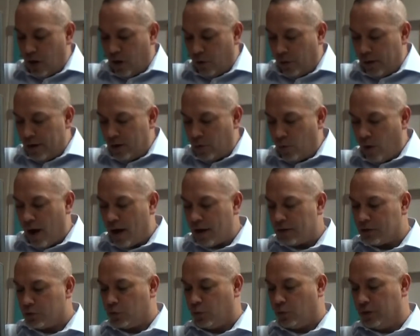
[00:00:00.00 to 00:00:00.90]
are
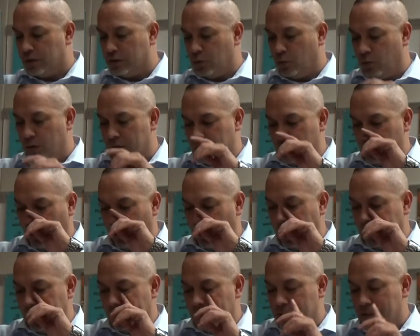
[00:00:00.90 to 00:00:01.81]
interrogatories in which the
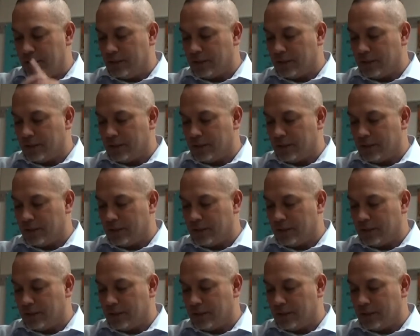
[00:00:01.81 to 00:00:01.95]
witness